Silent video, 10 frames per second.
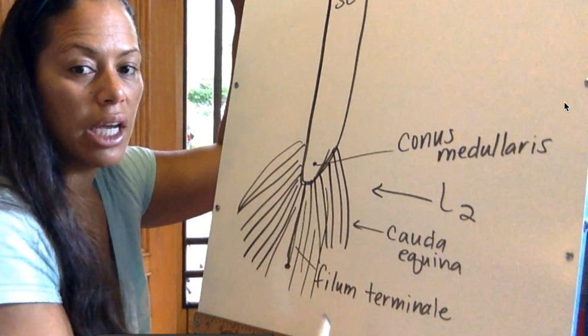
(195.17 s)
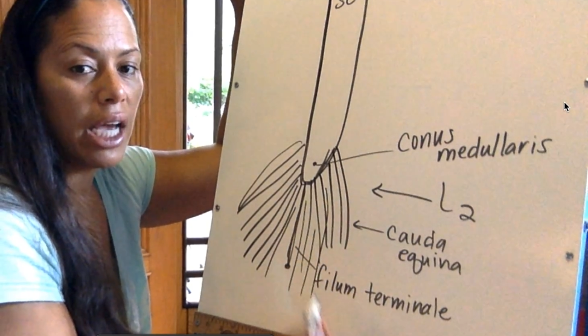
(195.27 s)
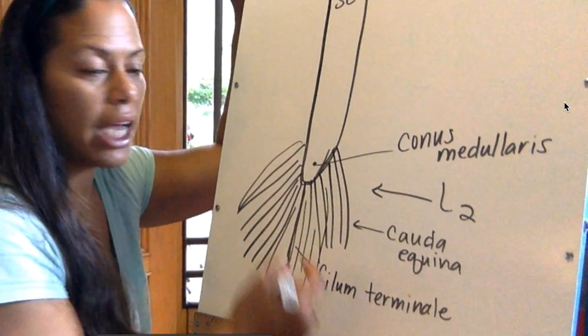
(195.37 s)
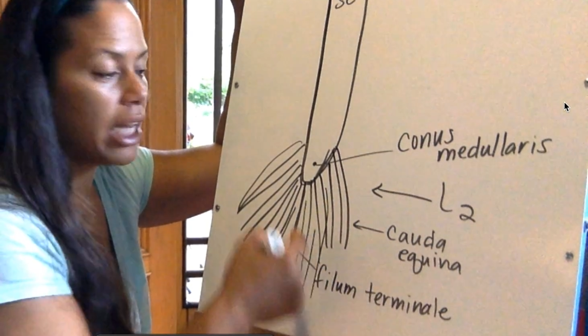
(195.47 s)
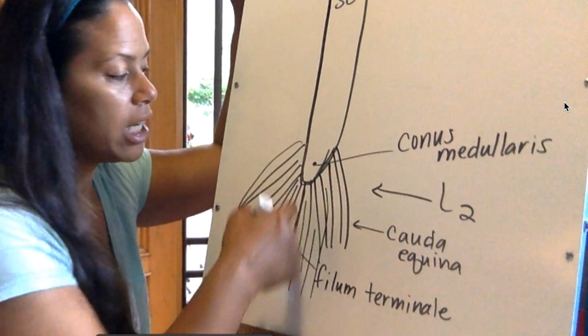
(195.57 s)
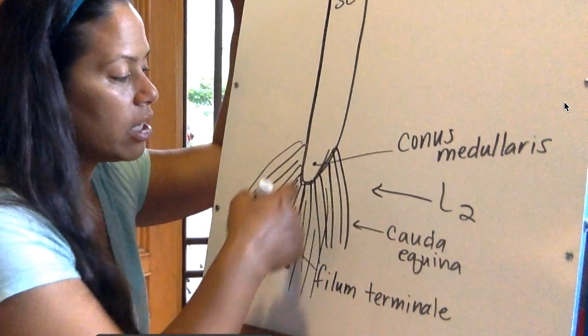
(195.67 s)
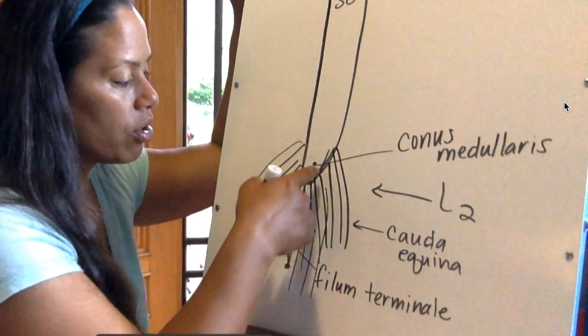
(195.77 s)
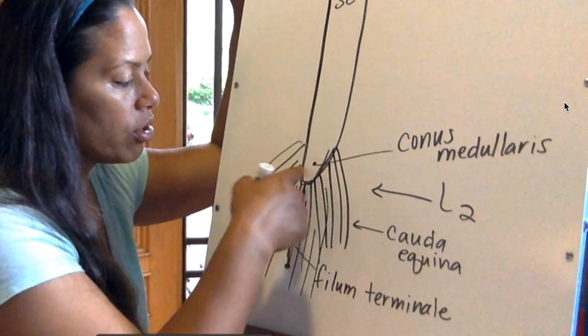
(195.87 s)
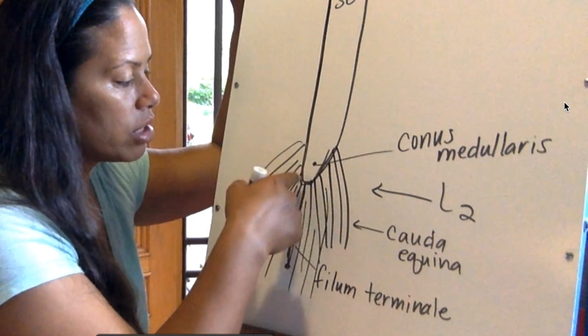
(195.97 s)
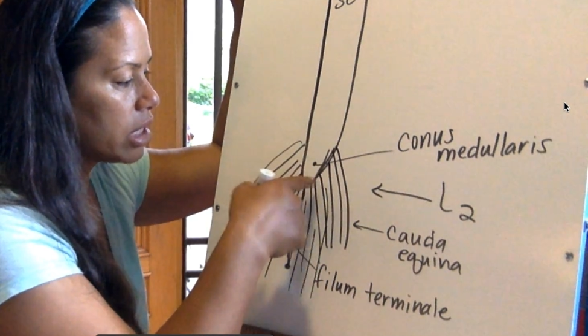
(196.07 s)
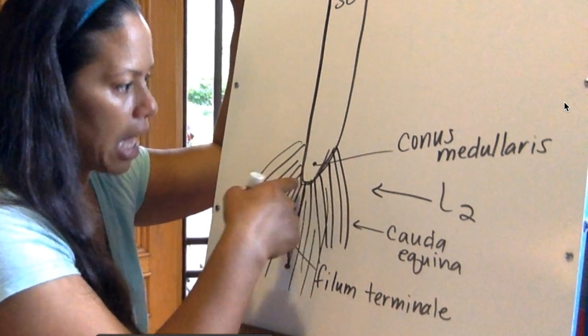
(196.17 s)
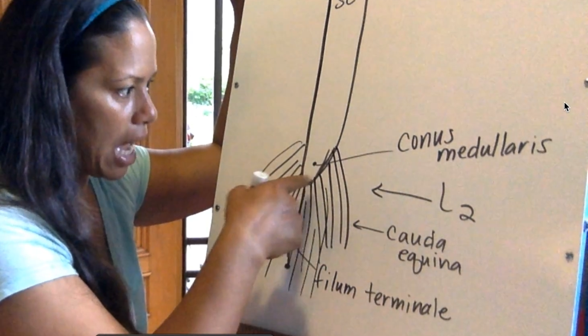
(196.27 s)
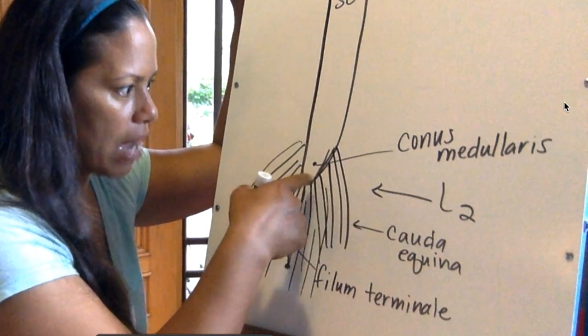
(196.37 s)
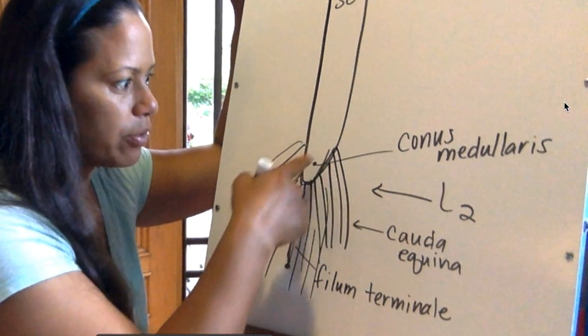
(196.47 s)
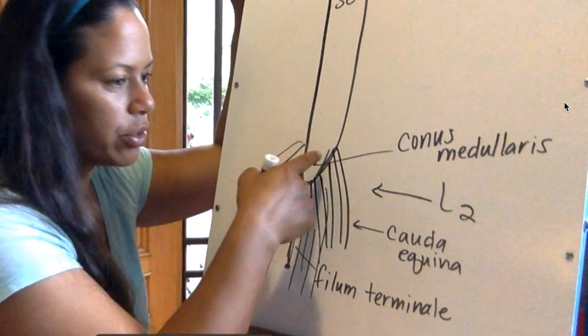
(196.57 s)
and it occurs
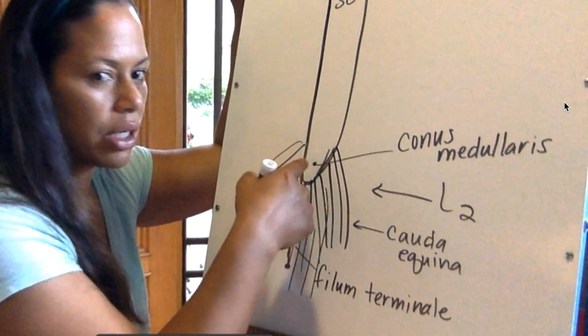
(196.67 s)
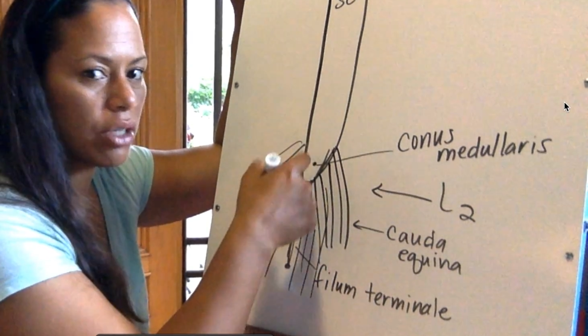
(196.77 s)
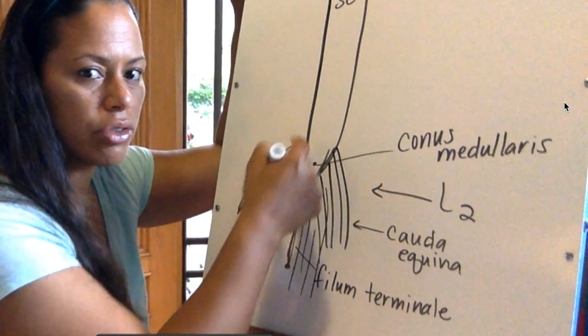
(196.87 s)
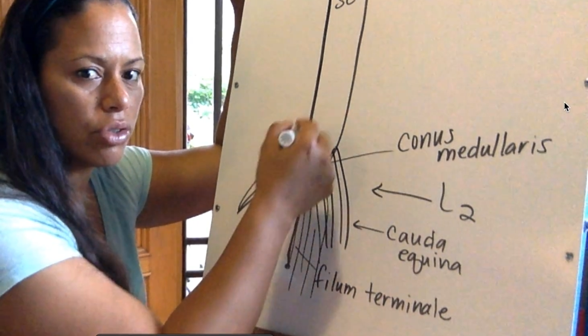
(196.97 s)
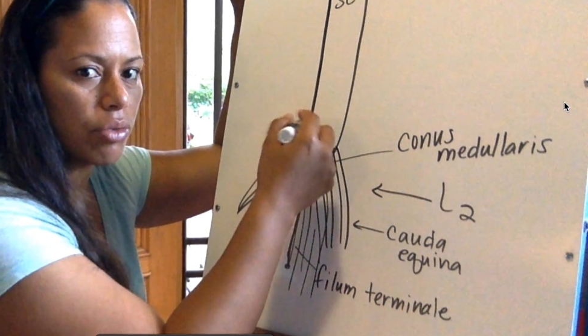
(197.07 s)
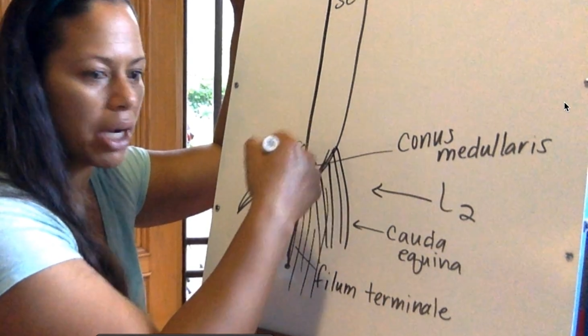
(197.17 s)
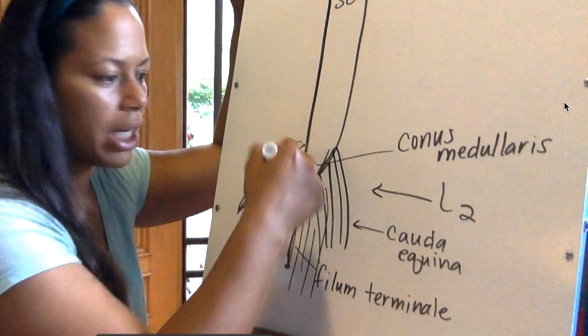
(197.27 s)
after L2, right?